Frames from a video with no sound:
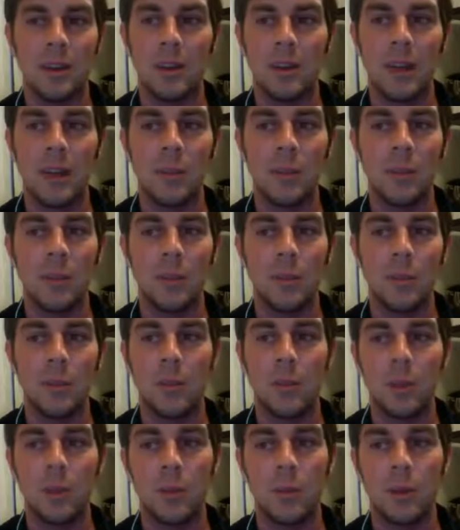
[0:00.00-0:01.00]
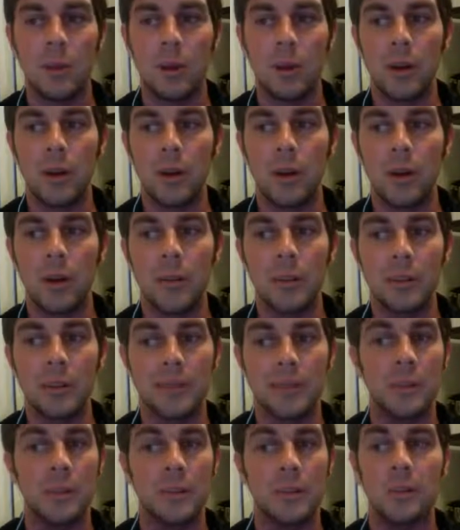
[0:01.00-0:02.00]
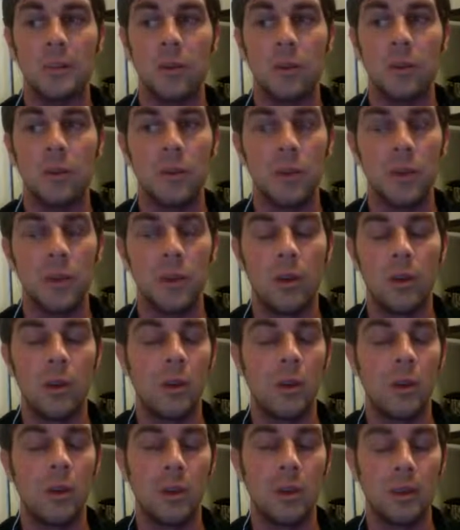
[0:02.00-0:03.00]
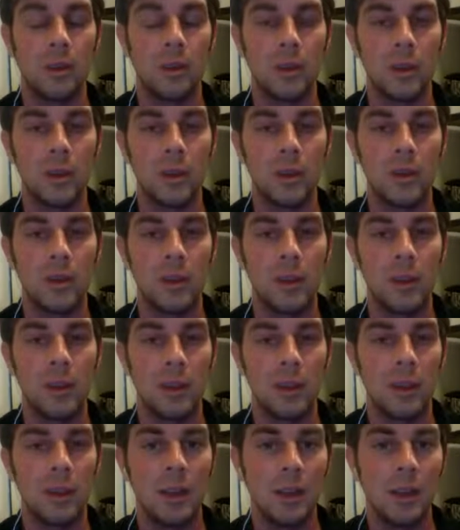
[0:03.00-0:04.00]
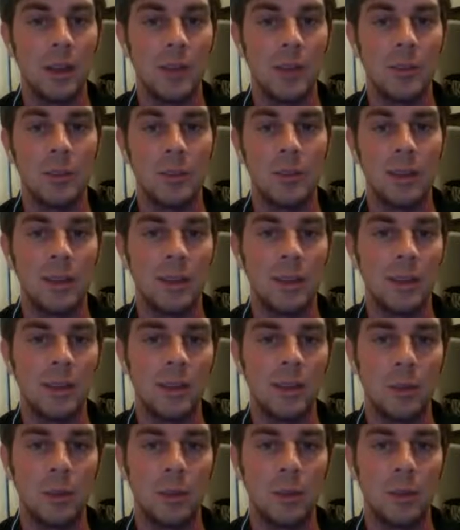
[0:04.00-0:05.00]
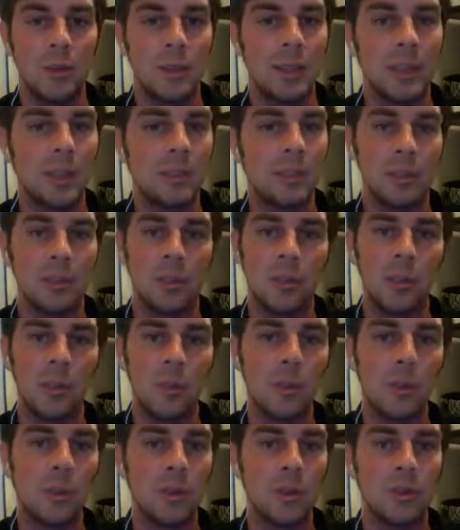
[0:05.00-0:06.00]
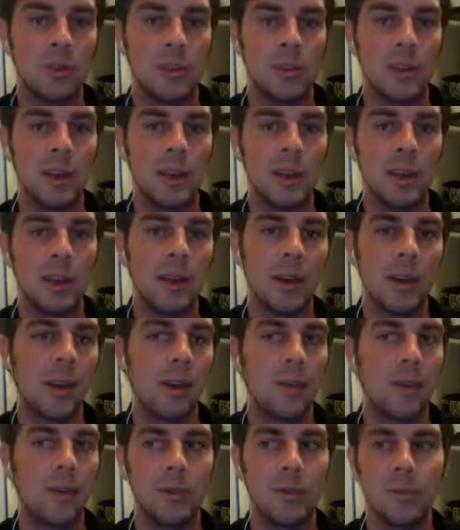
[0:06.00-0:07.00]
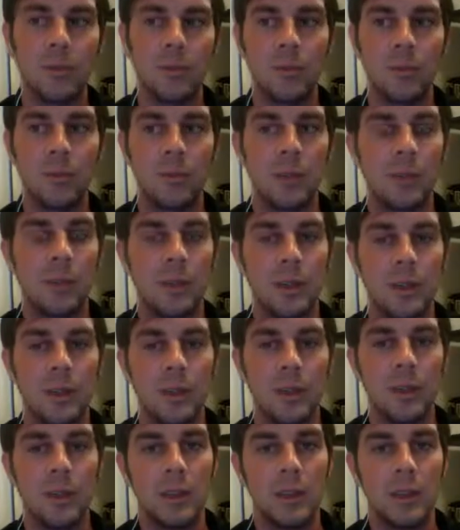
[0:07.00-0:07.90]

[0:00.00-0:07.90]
came to the point where I basically sold all of my stuff. I came to San Diego with 10 surfboards, and now I have 3.